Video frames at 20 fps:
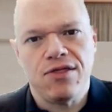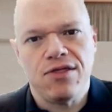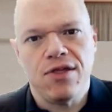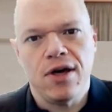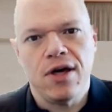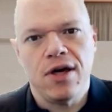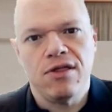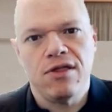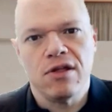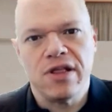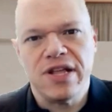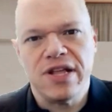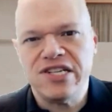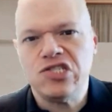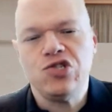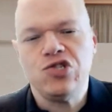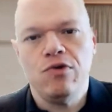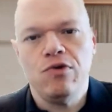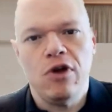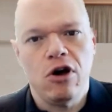the
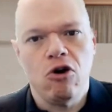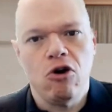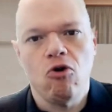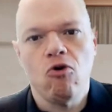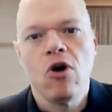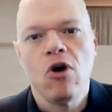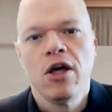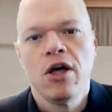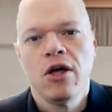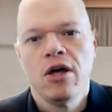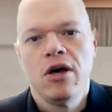less you know.